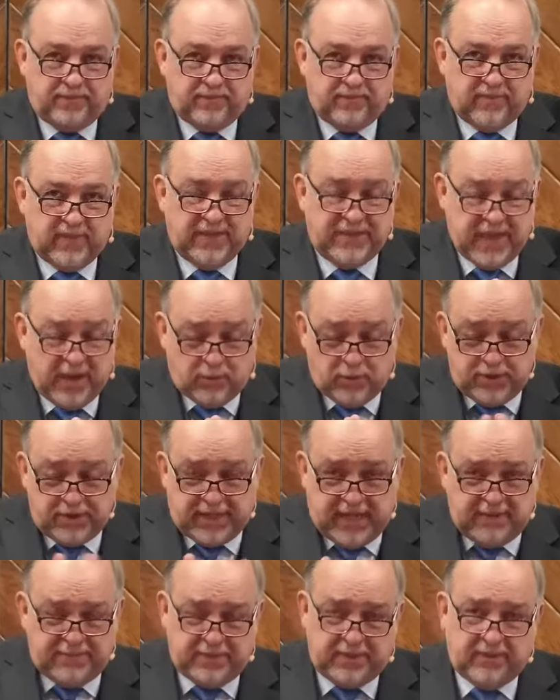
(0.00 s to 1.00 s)
And they were
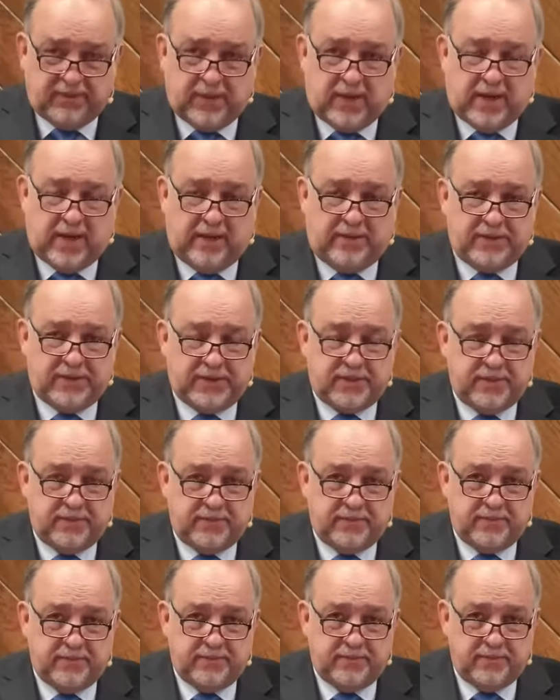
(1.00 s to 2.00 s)
deep divides.
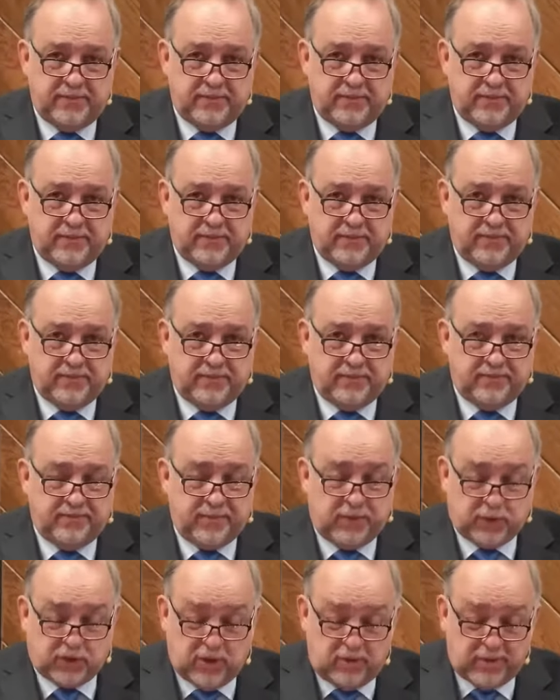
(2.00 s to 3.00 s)

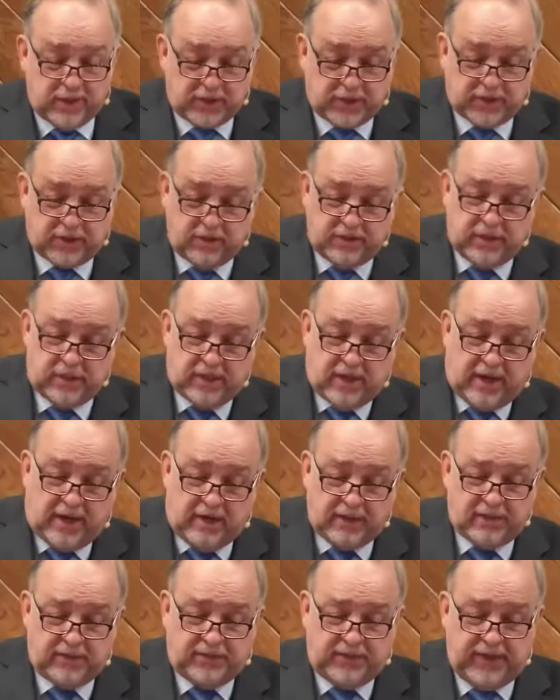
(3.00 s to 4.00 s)
So much so that
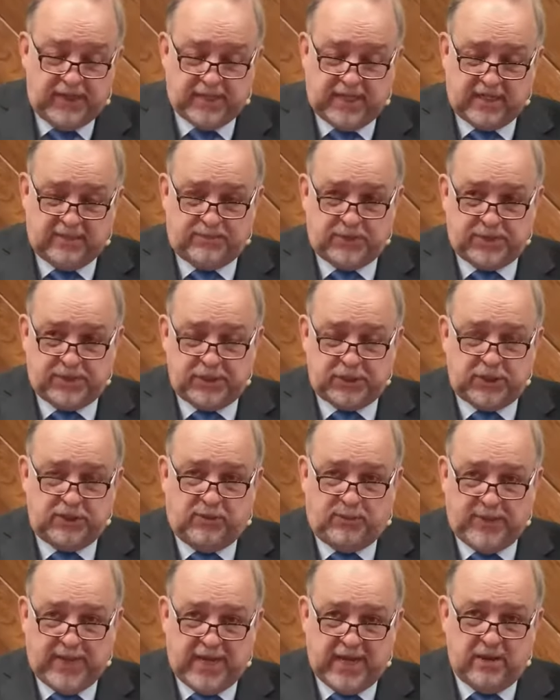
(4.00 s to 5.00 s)
Diotrephes had a position
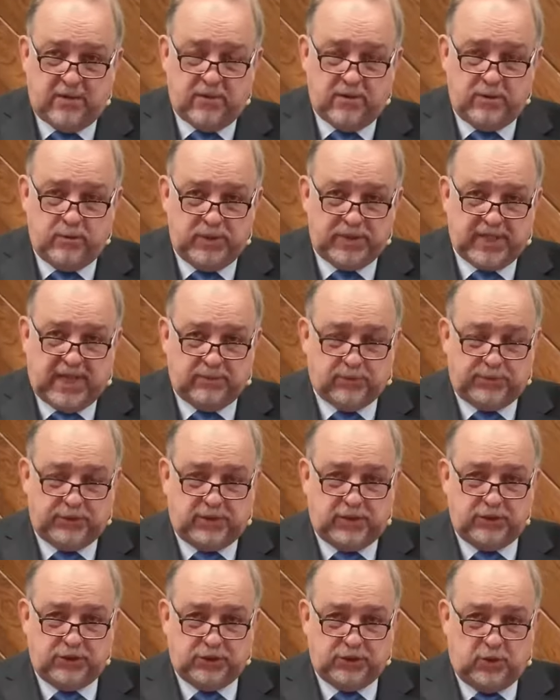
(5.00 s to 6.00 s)
of power and was able to
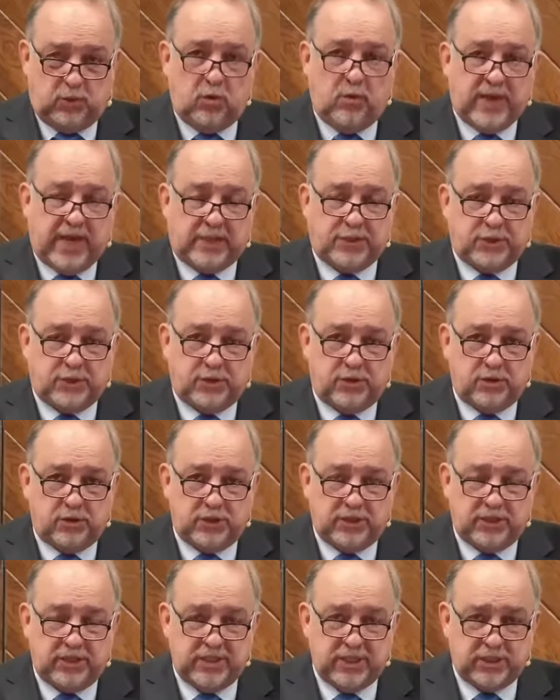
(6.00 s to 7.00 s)
control that
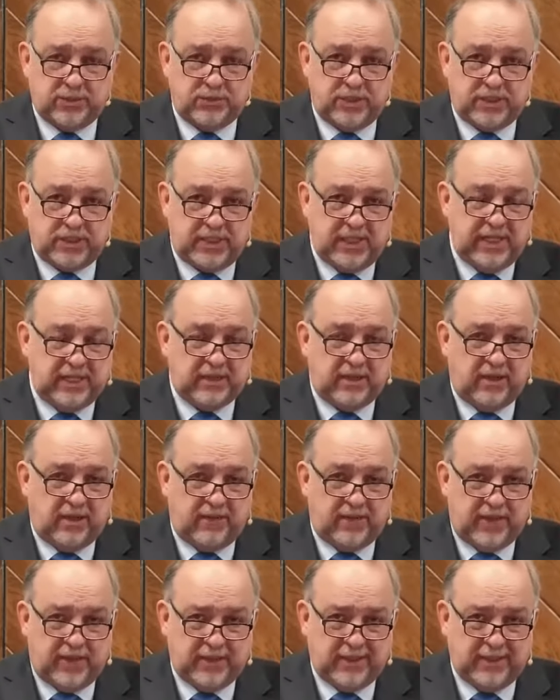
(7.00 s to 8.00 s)
church in his receipt of
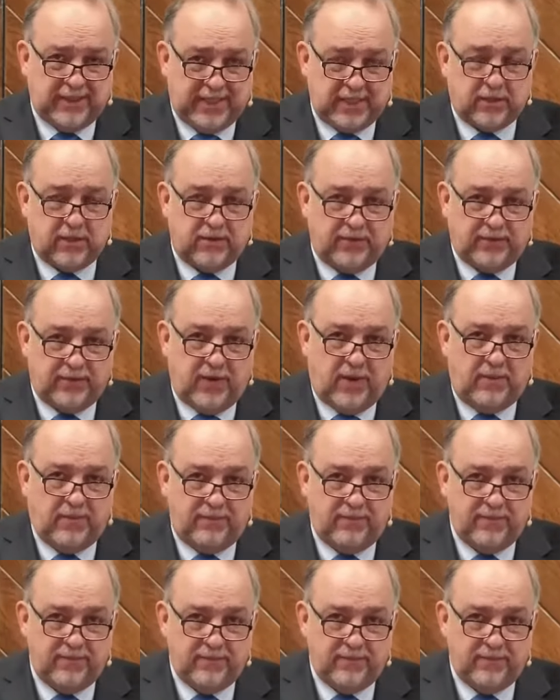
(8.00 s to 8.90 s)
a letter from